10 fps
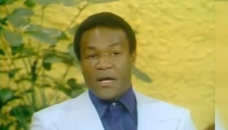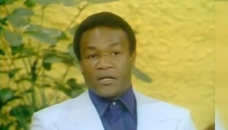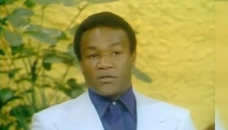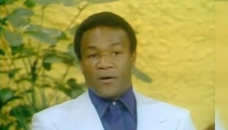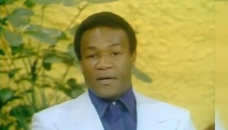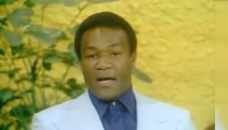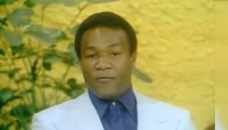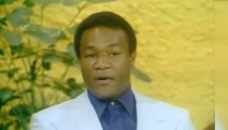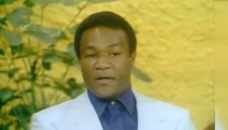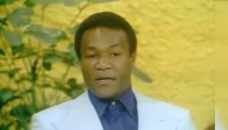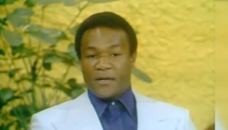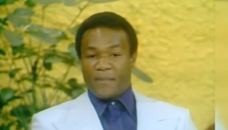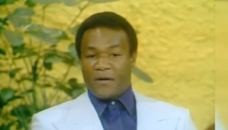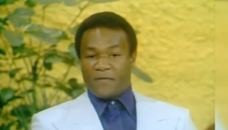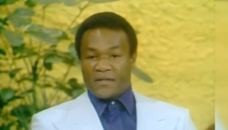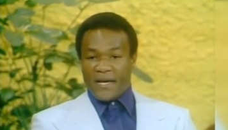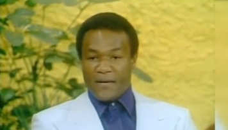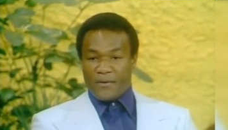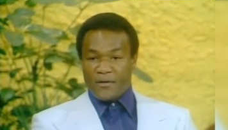So I got ready to get up off the table.